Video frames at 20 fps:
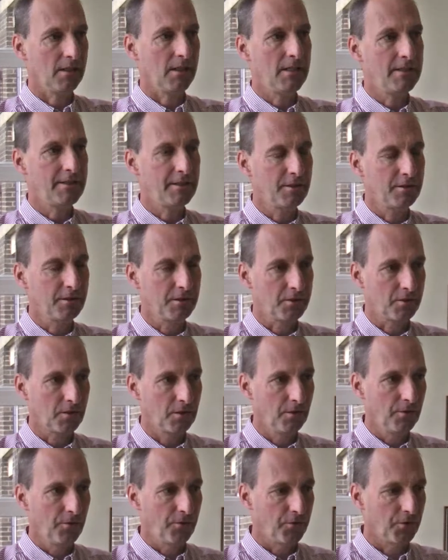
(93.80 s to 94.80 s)
easy to
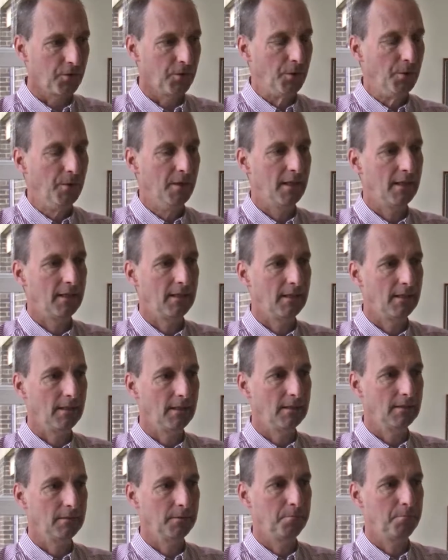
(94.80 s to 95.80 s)
scroll through
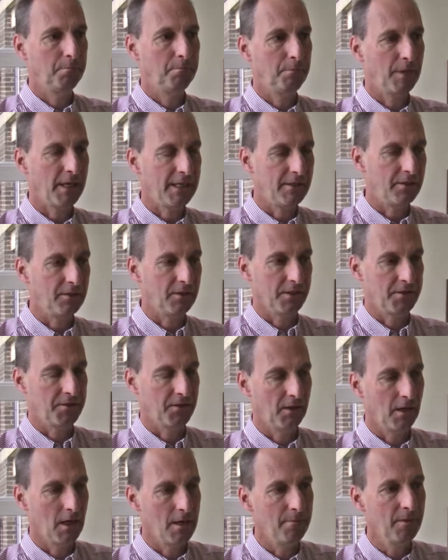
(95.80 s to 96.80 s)
pages at a
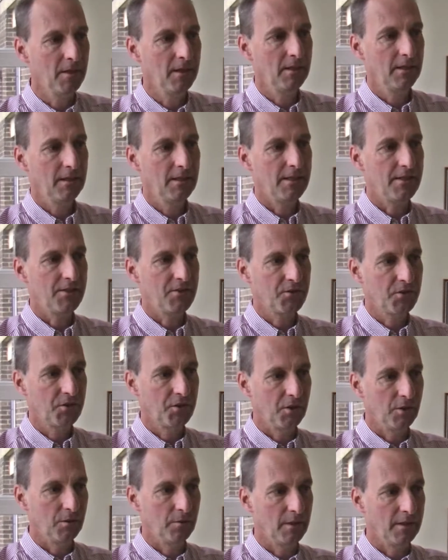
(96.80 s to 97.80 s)
time. It's to
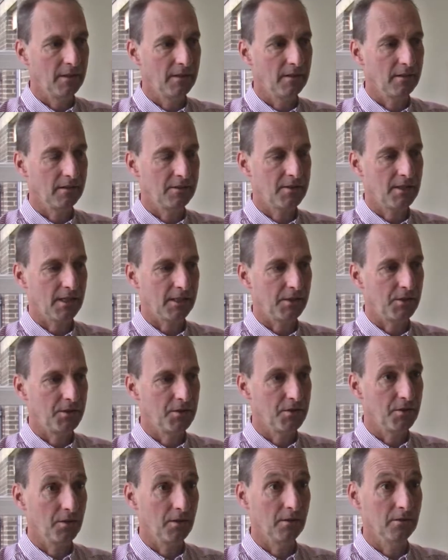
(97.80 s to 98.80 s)
do with
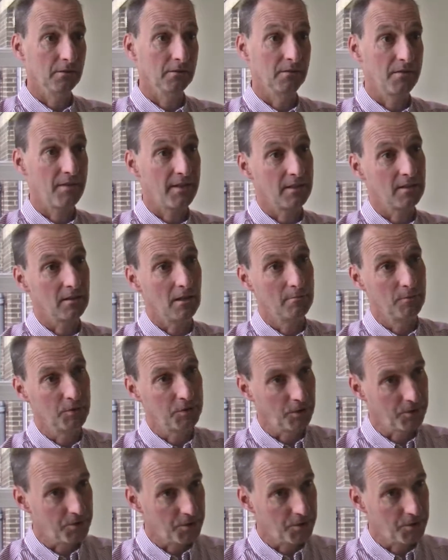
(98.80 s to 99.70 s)
sections on things like muscle